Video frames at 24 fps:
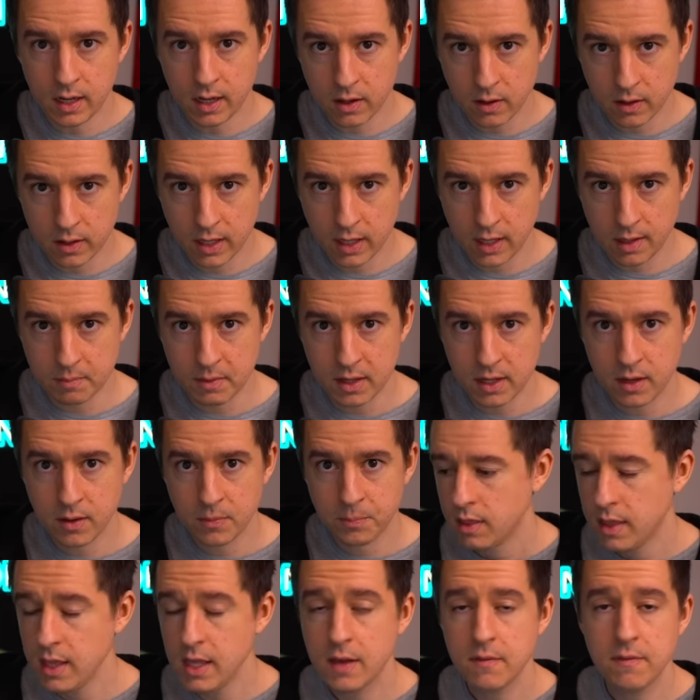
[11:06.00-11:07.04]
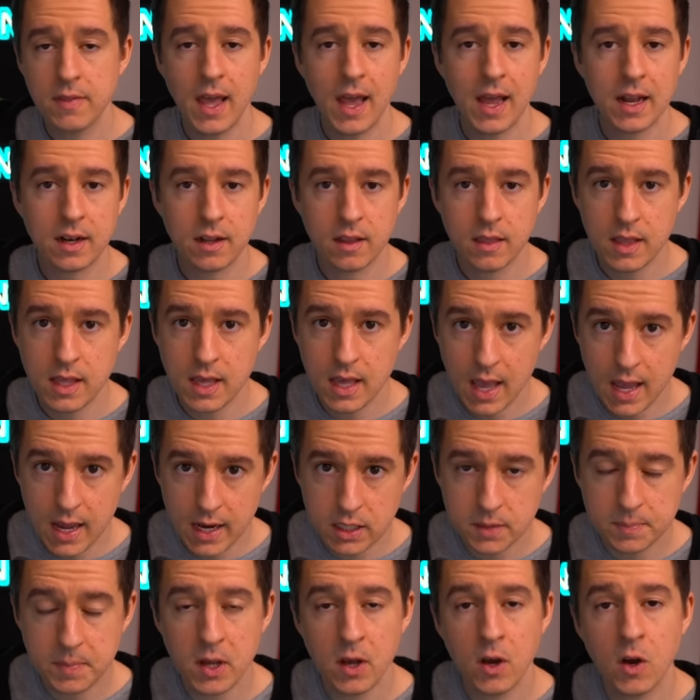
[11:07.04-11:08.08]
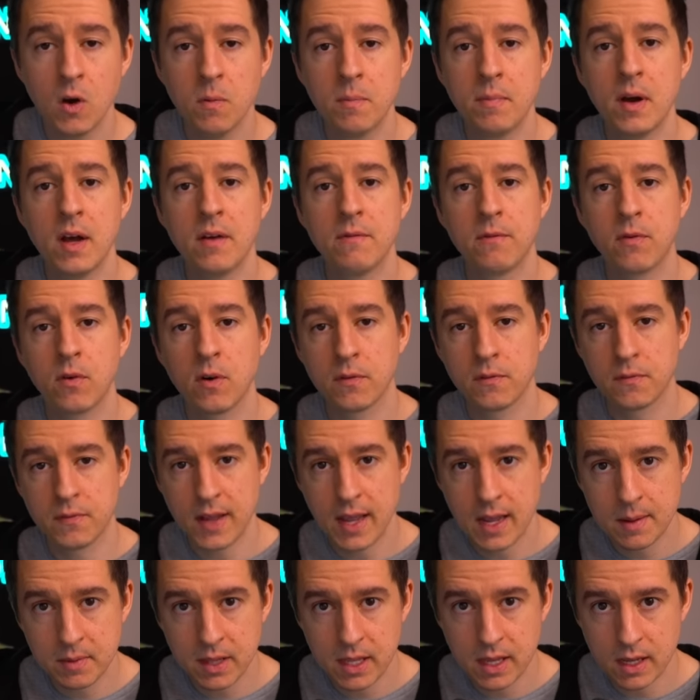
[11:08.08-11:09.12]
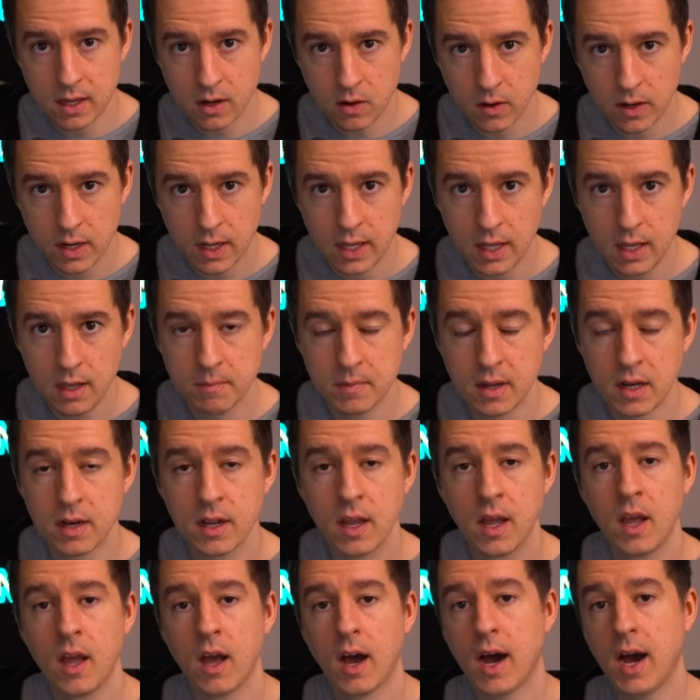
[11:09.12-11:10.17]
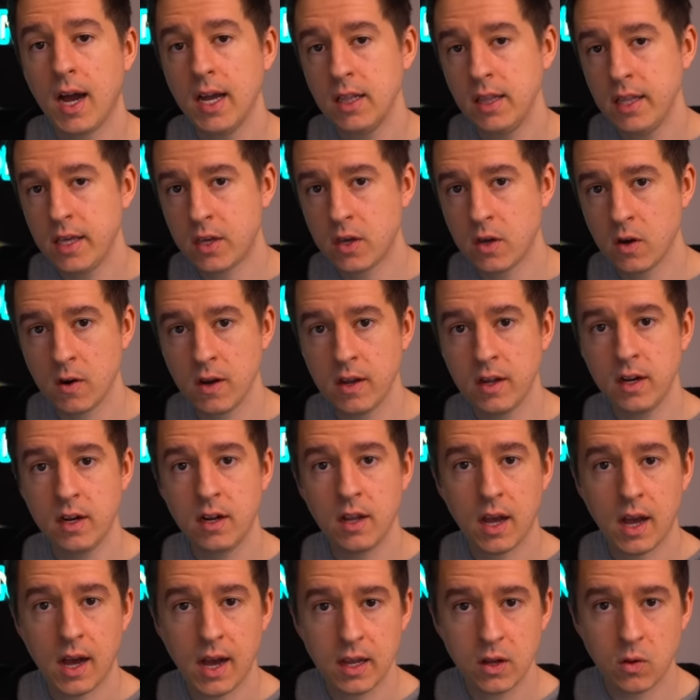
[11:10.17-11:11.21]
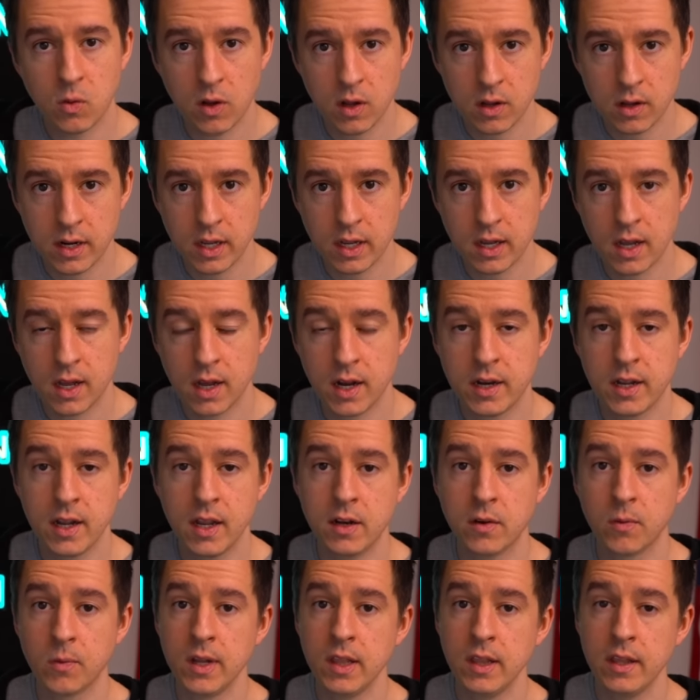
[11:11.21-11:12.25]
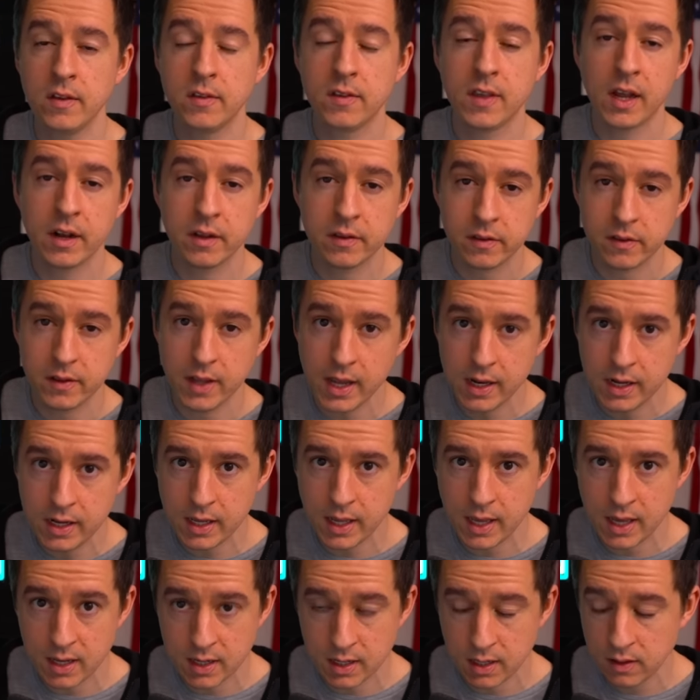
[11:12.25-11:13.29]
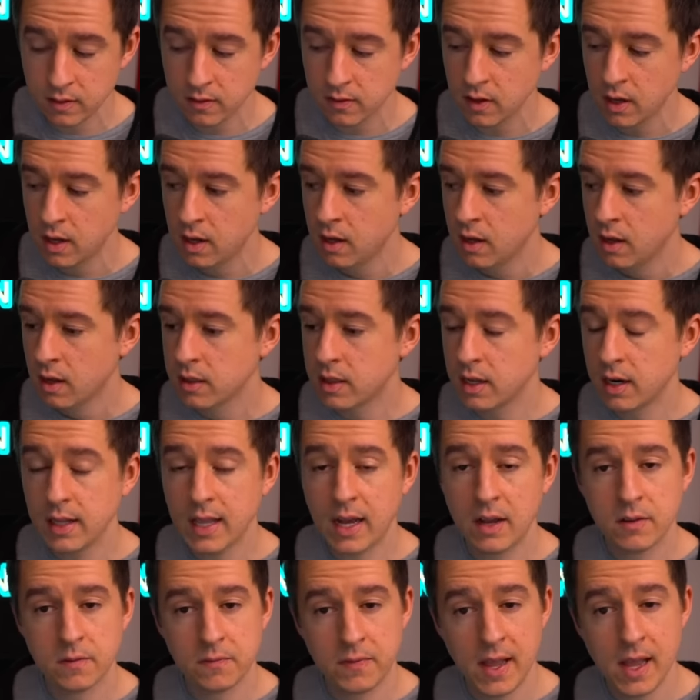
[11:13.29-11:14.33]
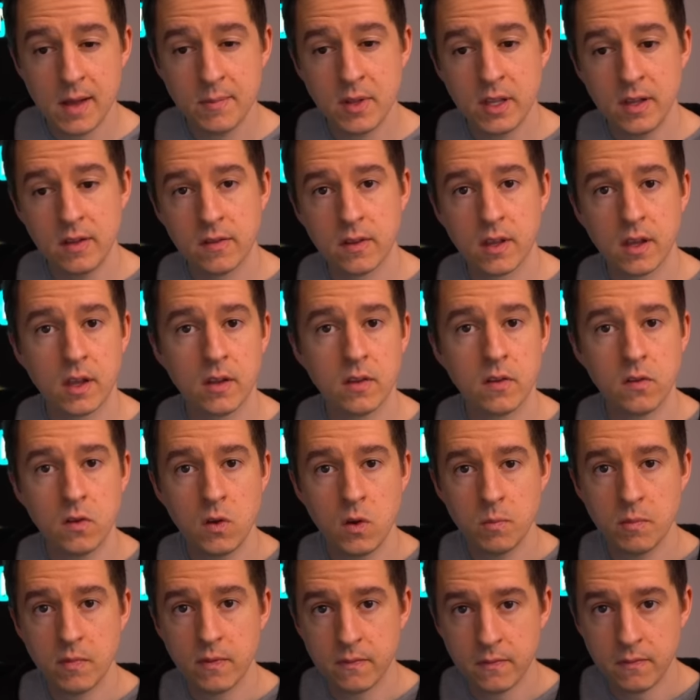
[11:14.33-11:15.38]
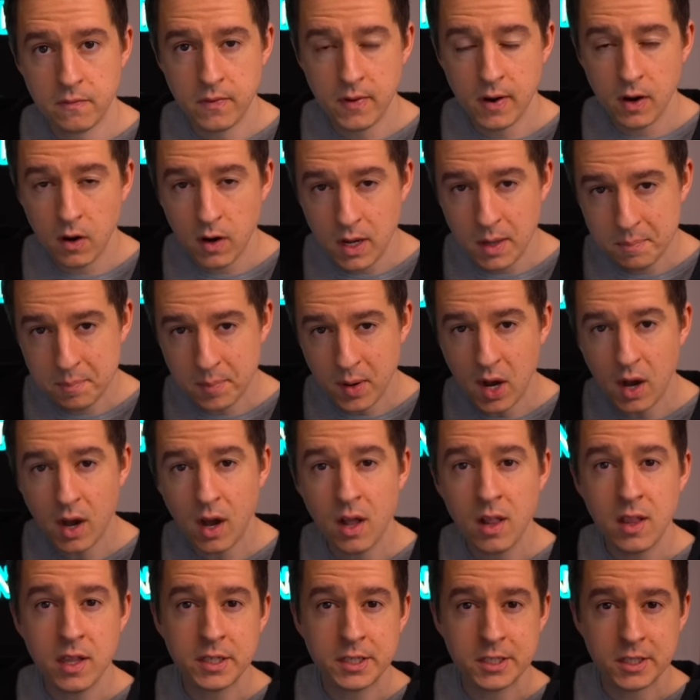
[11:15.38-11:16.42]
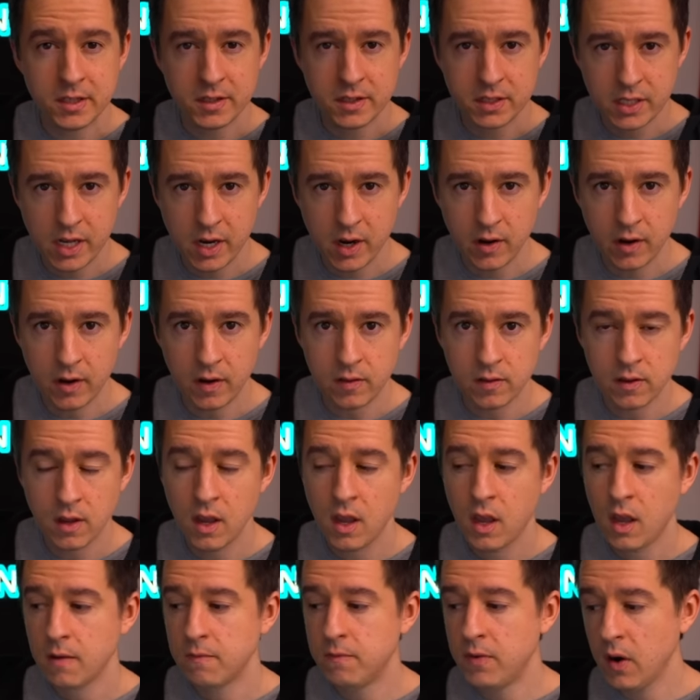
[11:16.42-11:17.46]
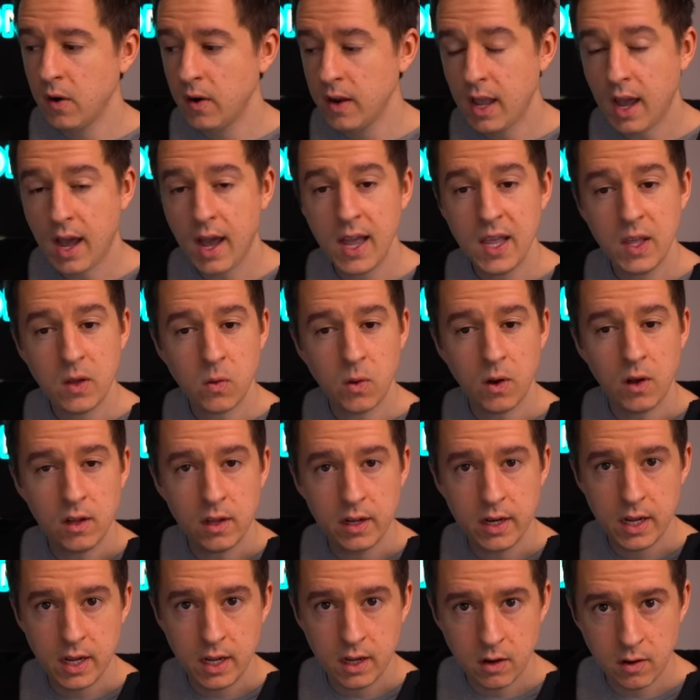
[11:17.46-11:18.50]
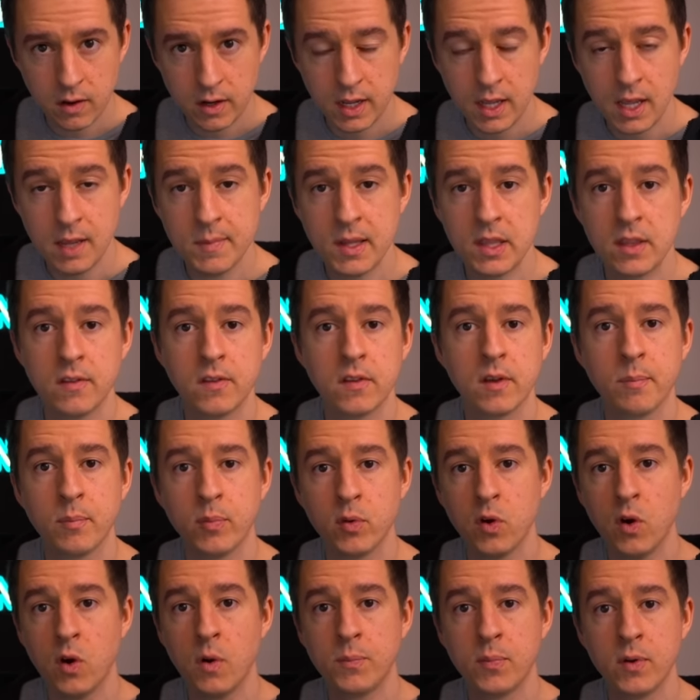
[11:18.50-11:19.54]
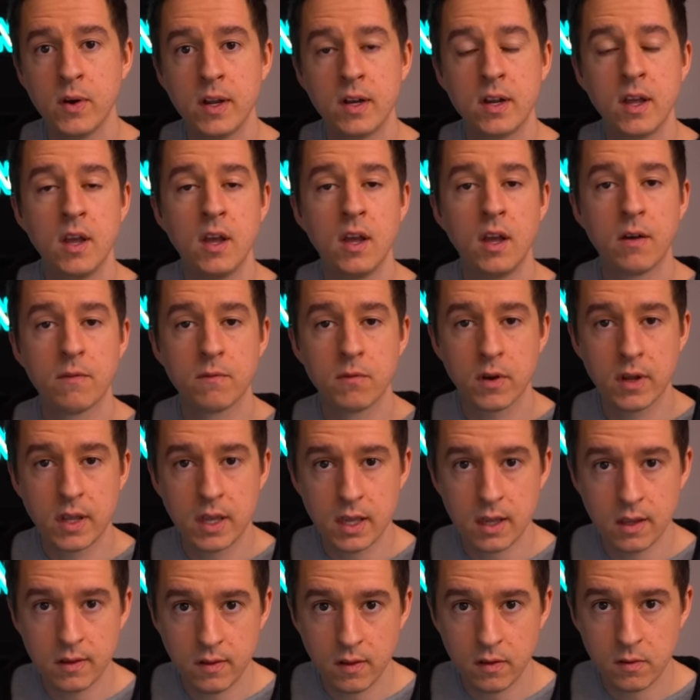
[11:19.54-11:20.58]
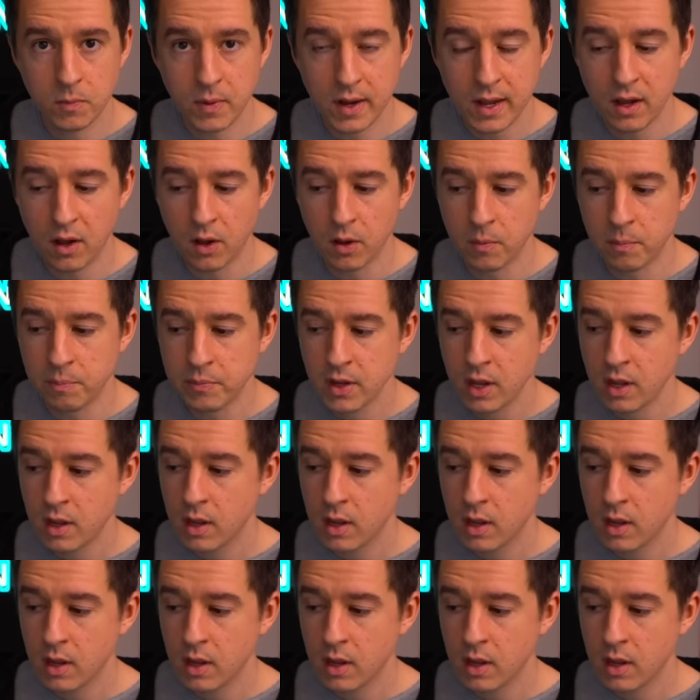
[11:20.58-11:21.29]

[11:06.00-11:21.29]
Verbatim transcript: entertainment. Think of that, the H B O but for family entertainment. Highly curated, high-quality content released at a steady cadence that allows families to consume very polished series, very high-quality entertainment that's appropriate for kids as well.